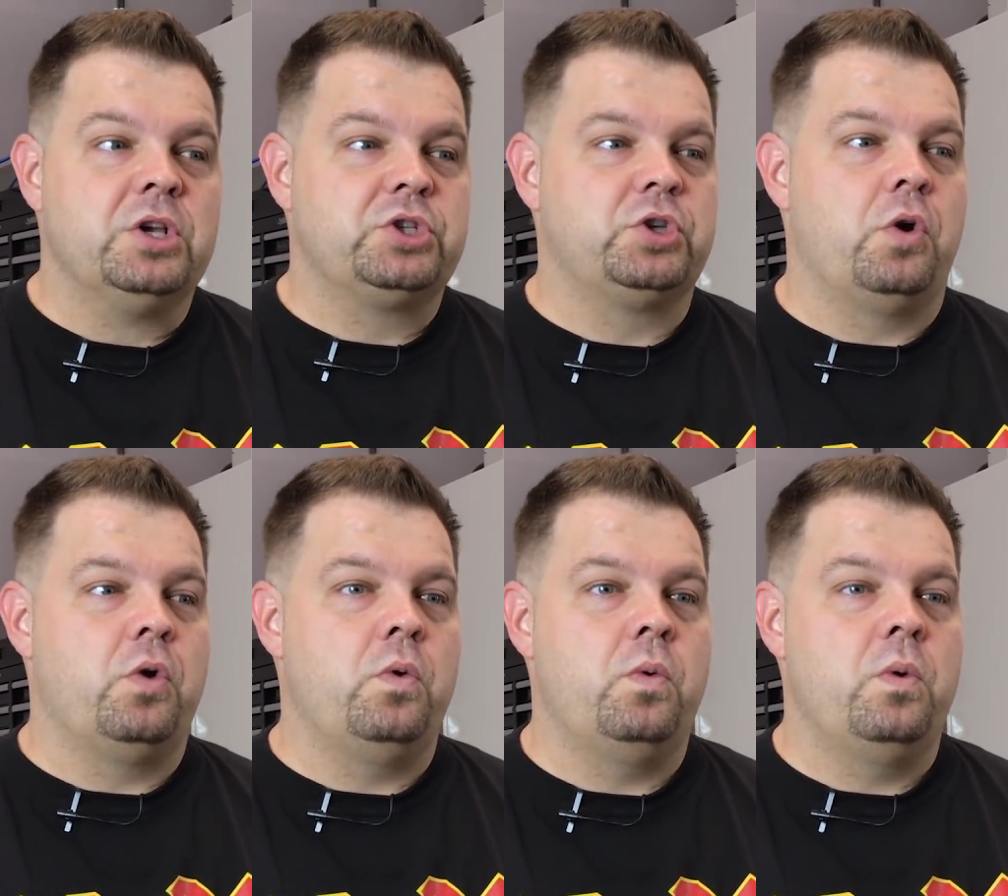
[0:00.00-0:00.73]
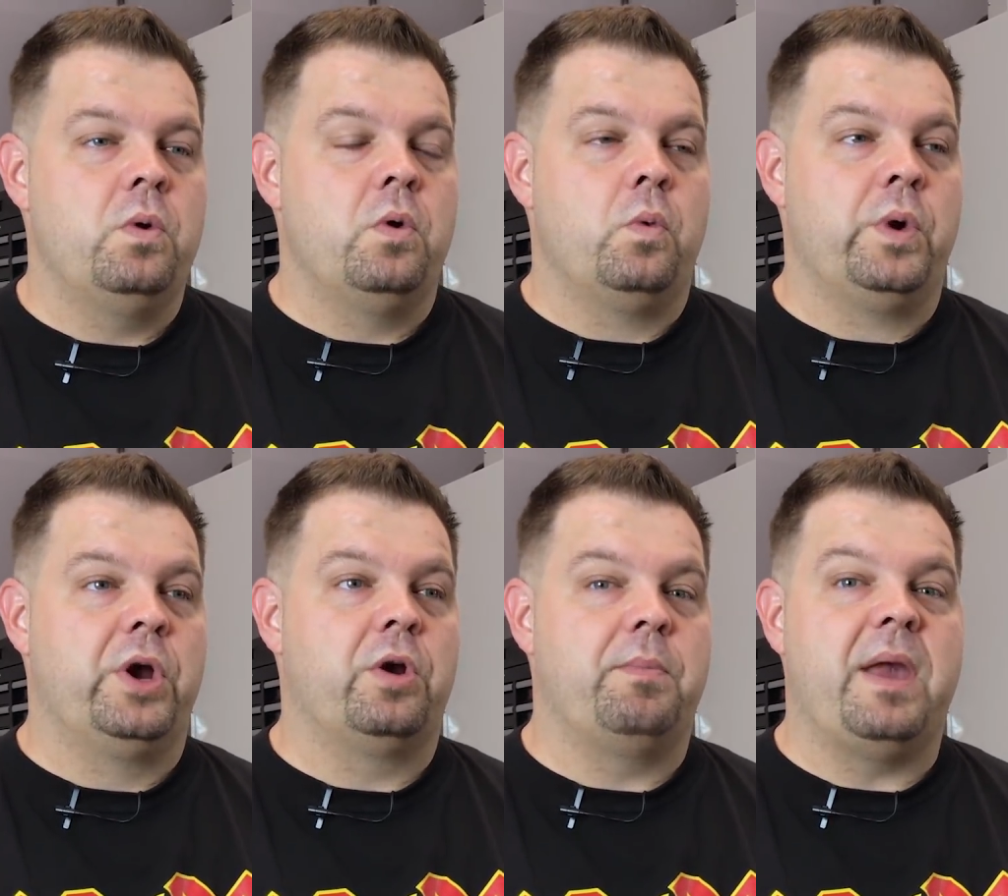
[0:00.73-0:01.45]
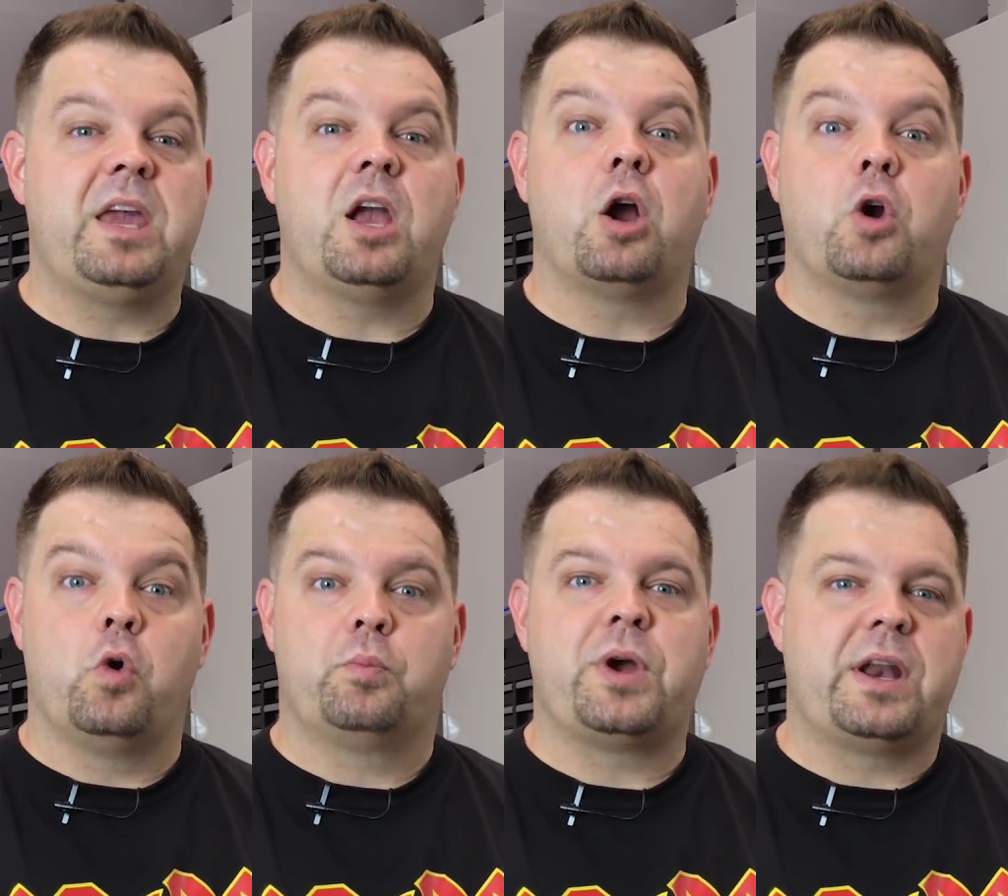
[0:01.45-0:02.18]
So we're making our
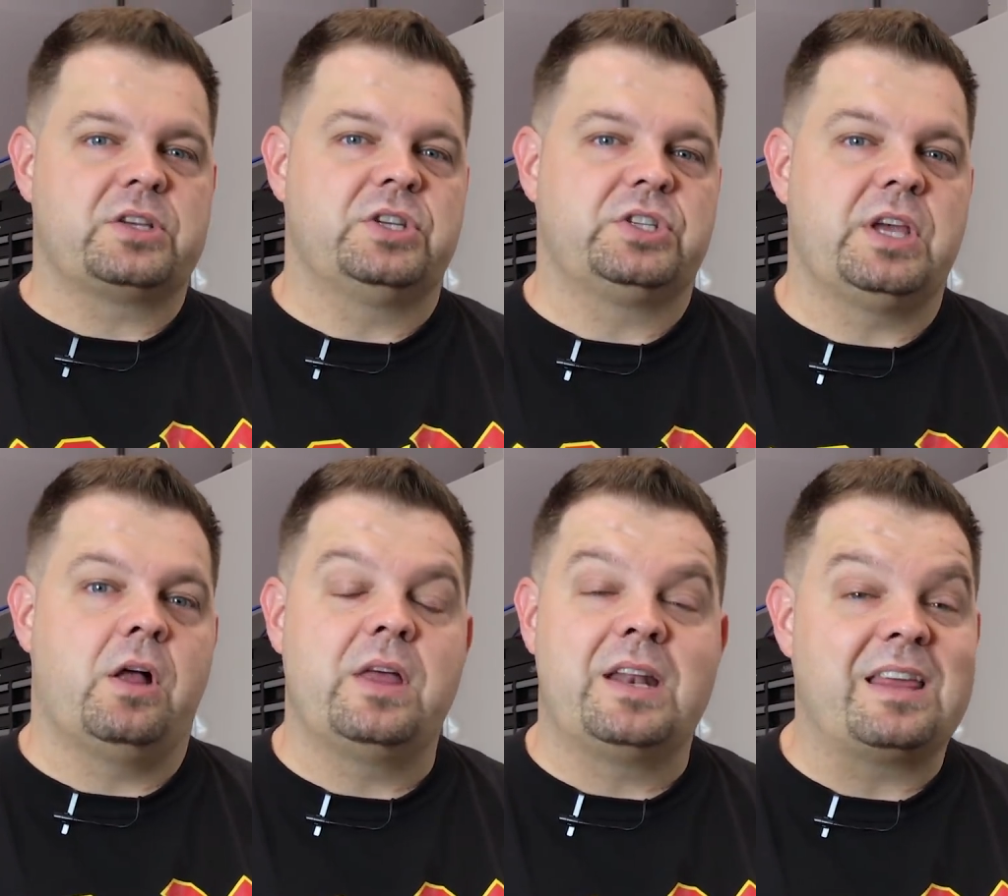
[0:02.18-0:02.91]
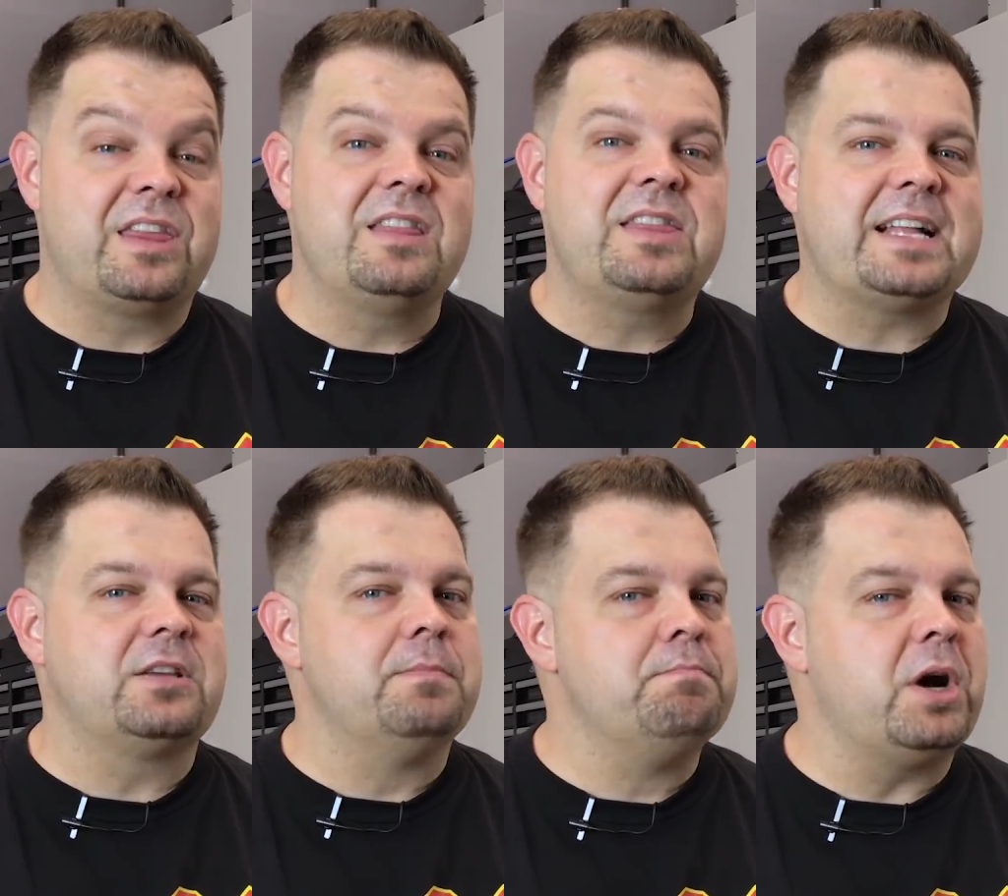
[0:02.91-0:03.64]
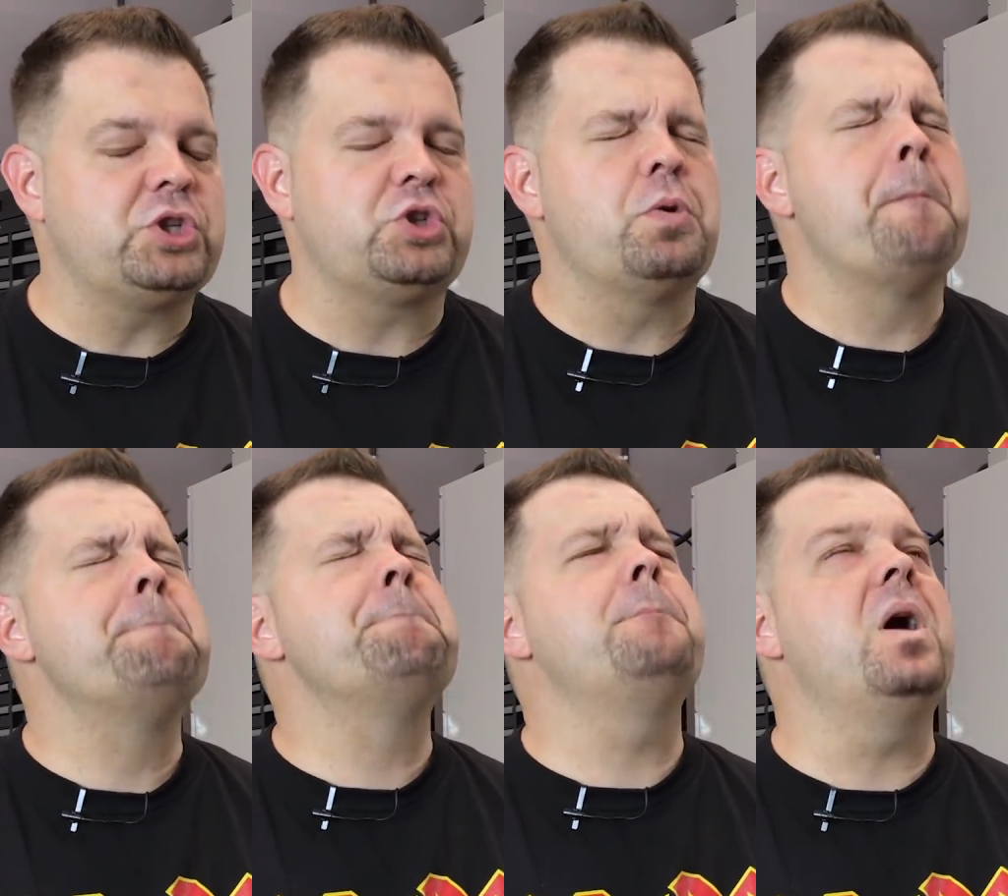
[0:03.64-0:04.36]
own products to sell. And I think that's a much,
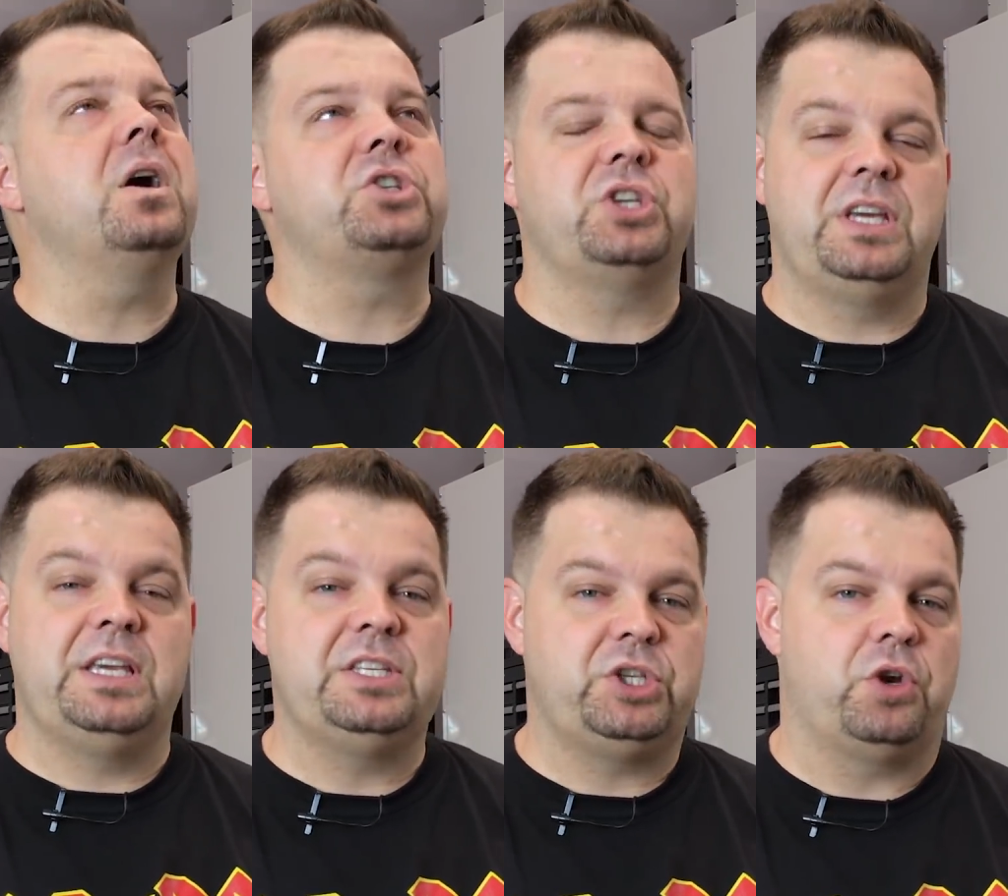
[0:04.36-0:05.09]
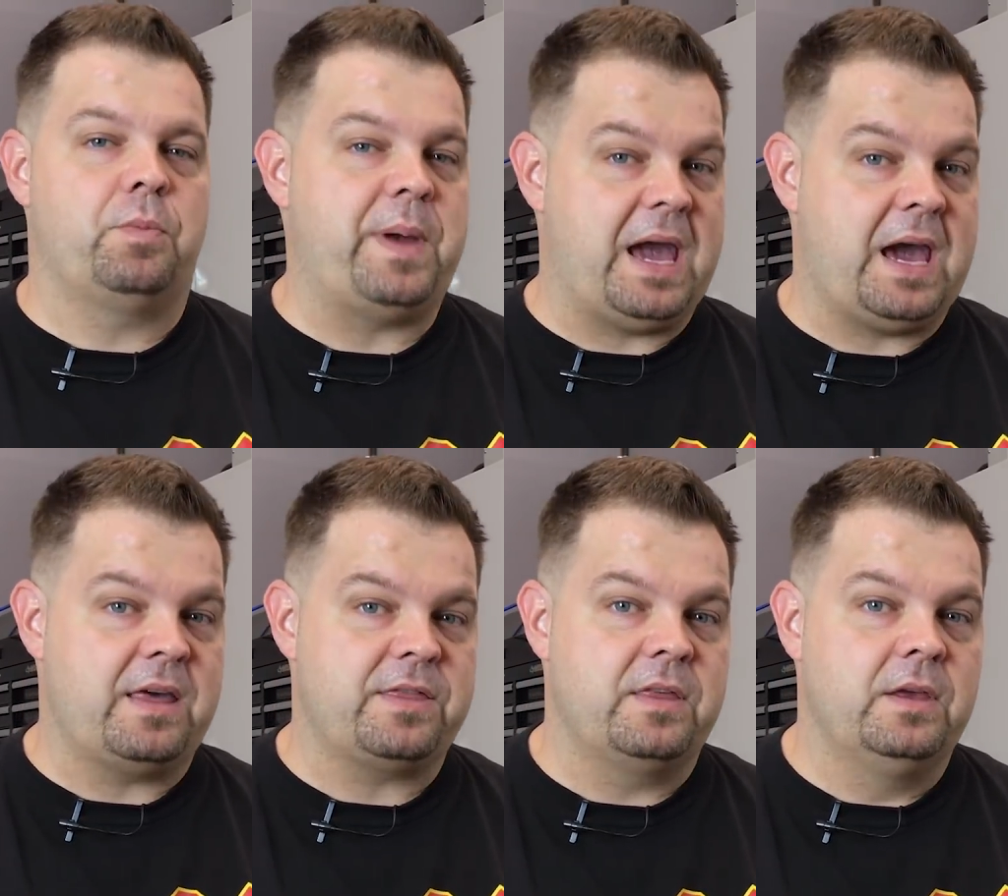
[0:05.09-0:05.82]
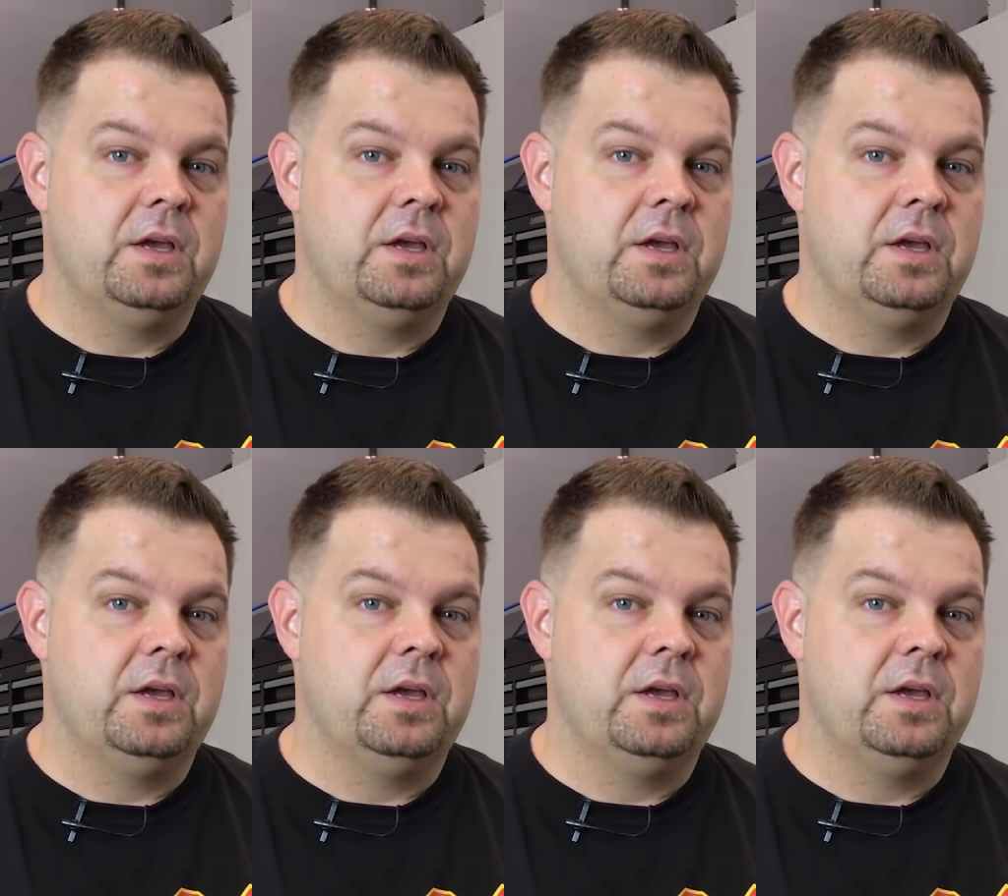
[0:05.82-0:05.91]
much easier path